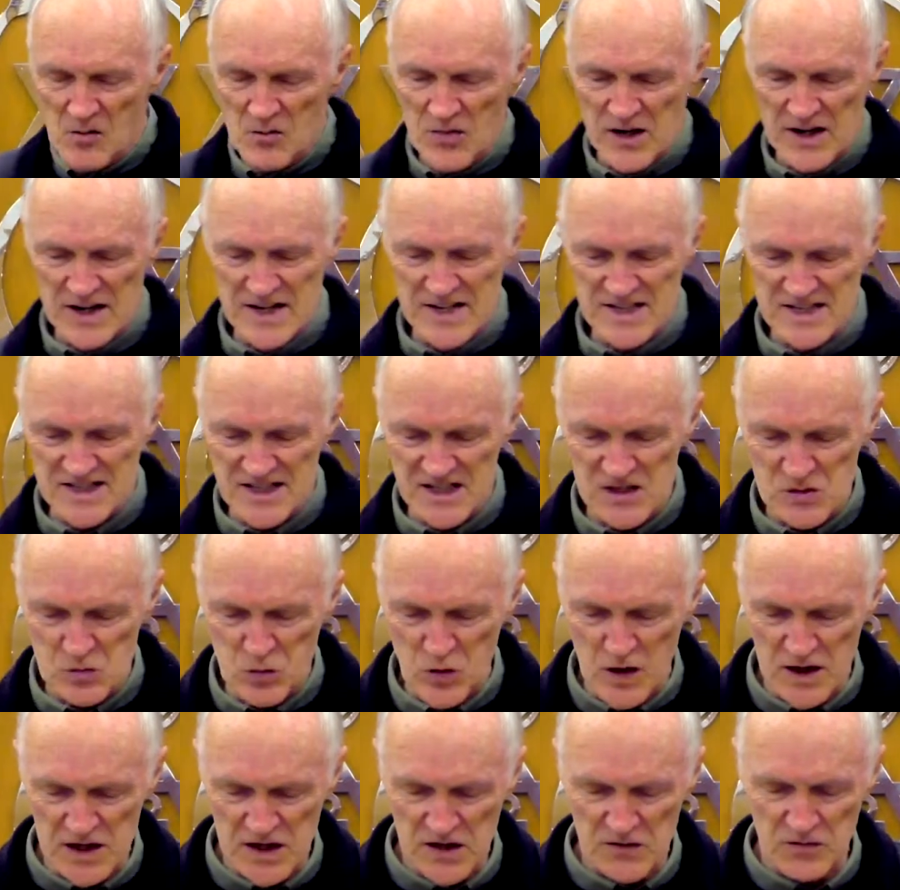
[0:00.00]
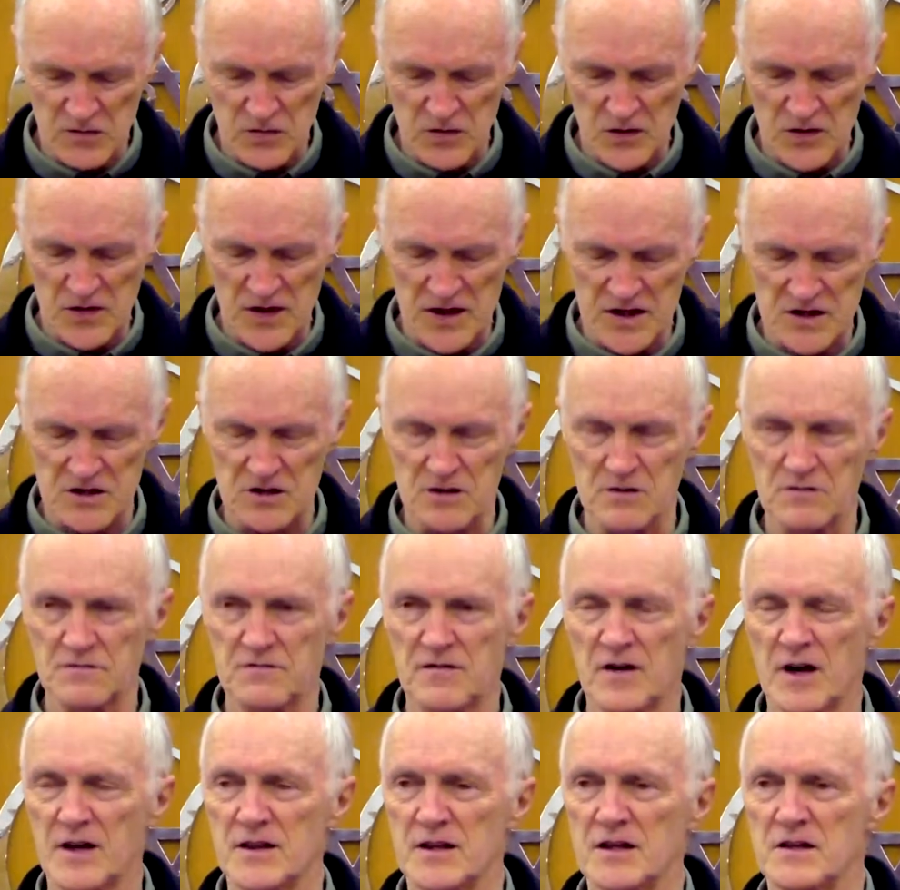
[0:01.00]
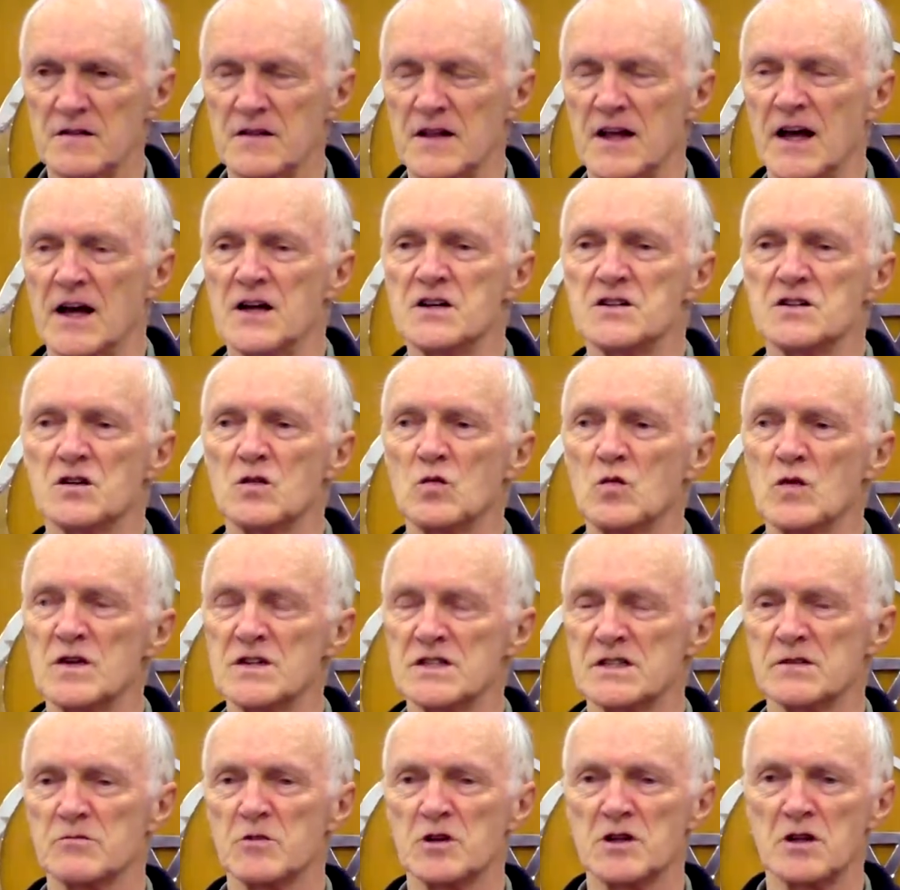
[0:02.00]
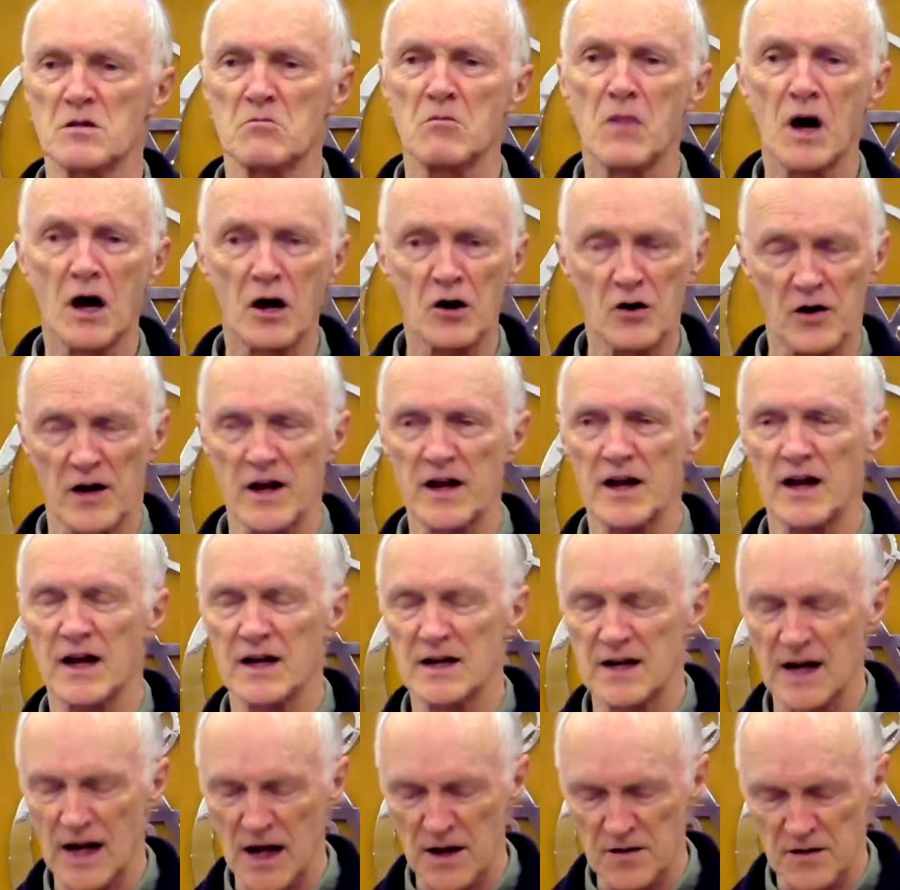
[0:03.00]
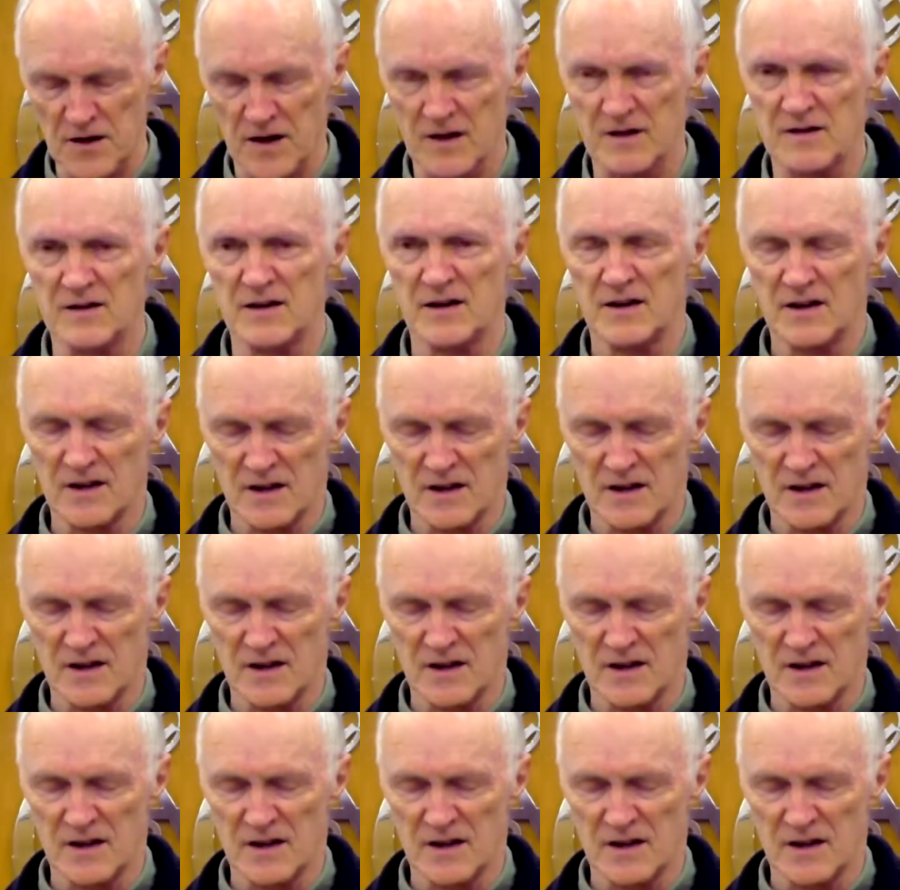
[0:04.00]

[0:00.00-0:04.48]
But it's just wonderful that you find that the ancient wisdom of the Maori and other